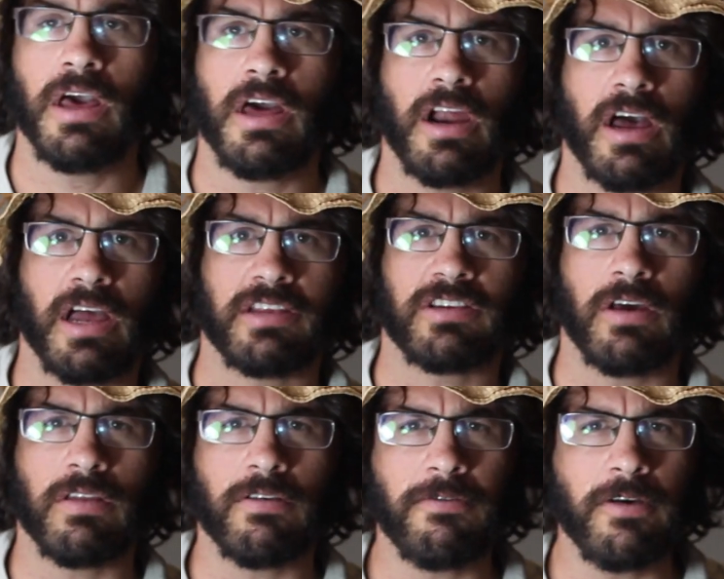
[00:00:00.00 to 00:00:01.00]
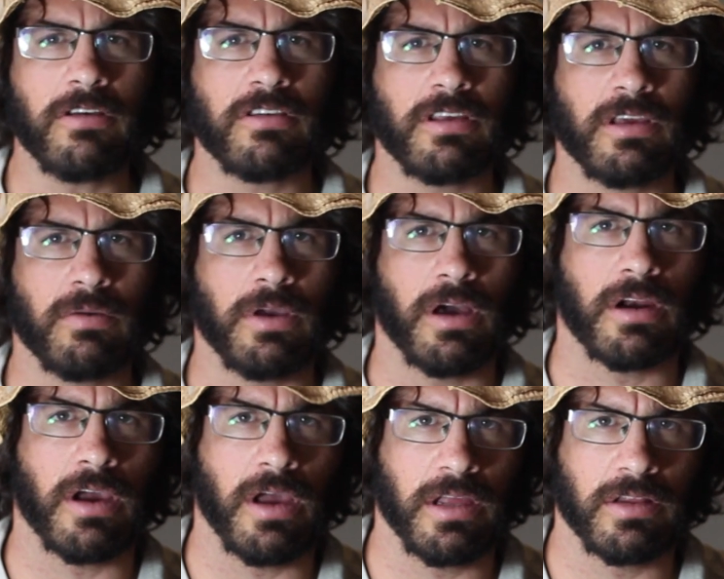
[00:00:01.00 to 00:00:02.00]
Right, so the first thing we are
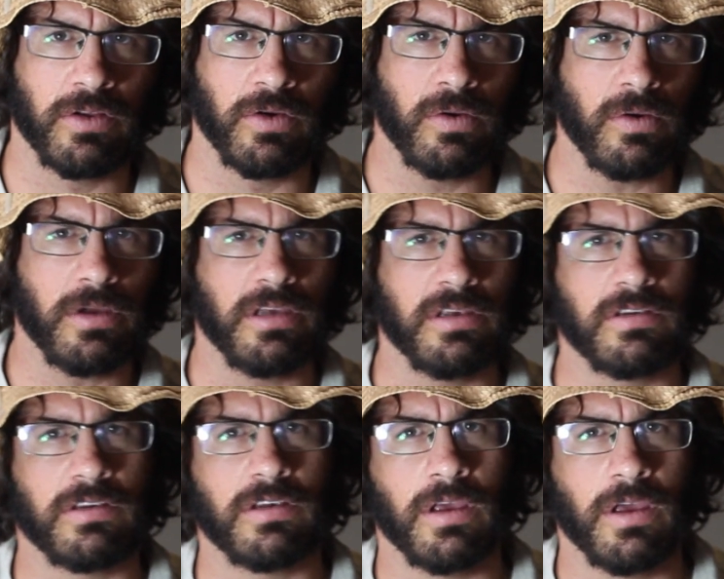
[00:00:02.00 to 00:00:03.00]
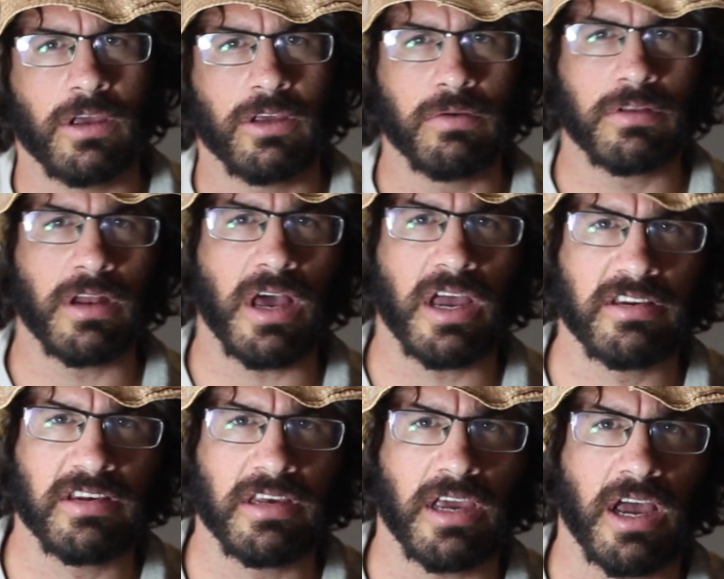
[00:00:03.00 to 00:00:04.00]
going to do is,
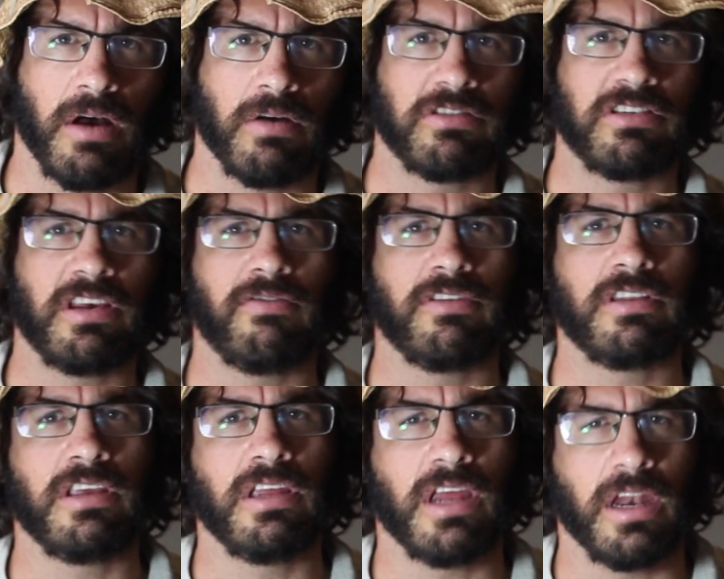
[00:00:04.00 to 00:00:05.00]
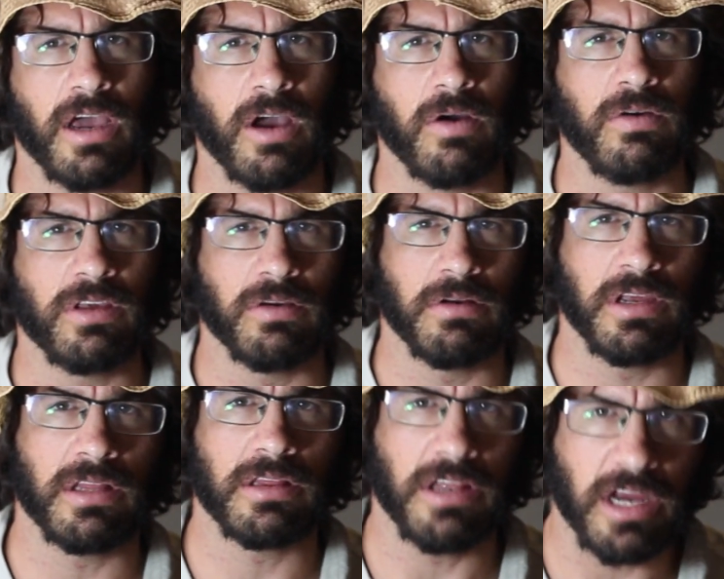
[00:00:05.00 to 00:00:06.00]
utilizing our 17 and a O
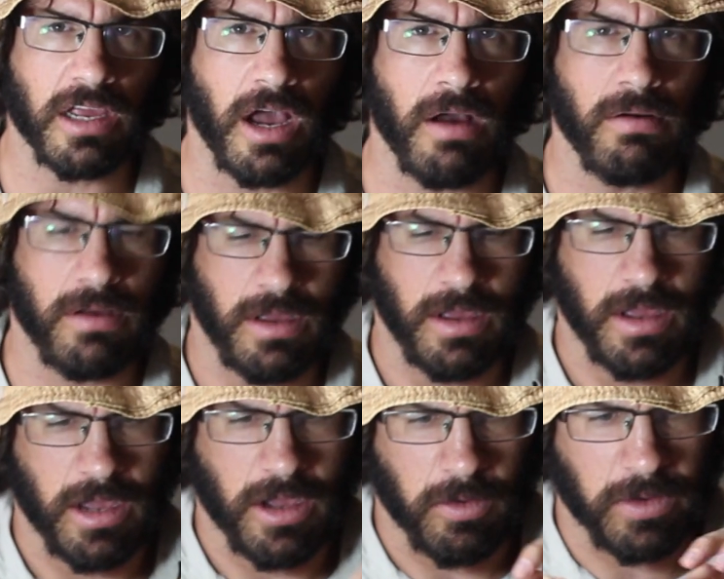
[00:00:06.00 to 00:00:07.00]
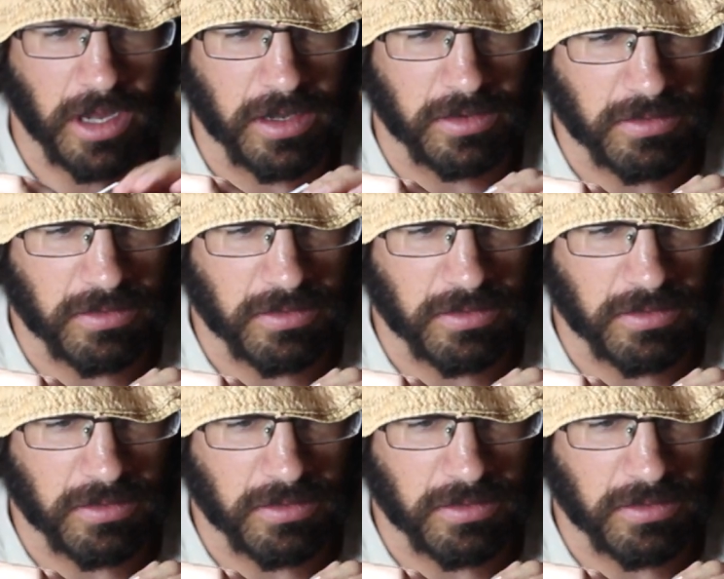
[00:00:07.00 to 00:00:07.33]
unitrico, we're going